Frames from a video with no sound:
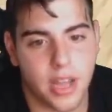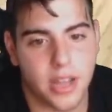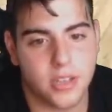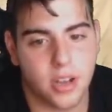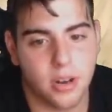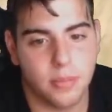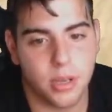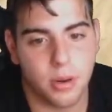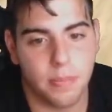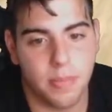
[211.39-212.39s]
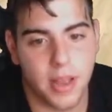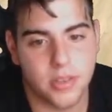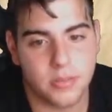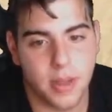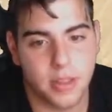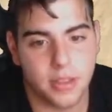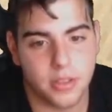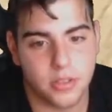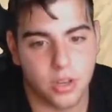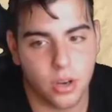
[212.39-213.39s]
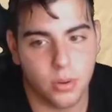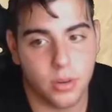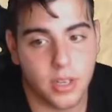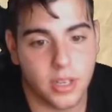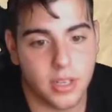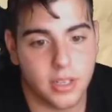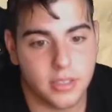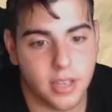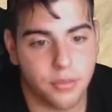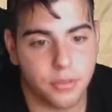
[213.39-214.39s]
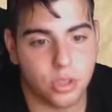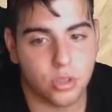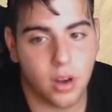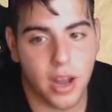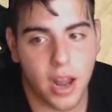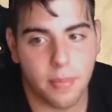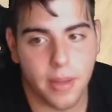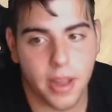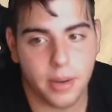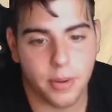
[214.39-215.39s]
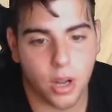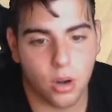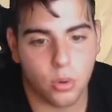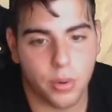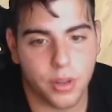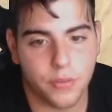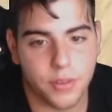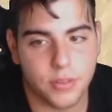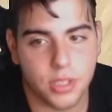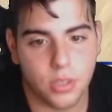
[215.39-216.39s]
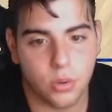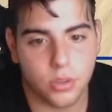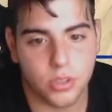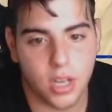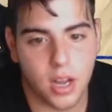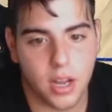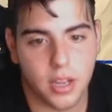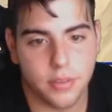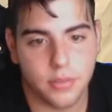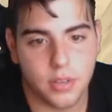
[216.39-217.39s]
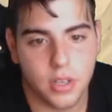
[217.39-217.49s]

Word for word: That's going to be your best method. So definitely try it out, man. Here we go. Quick 15 horns dive.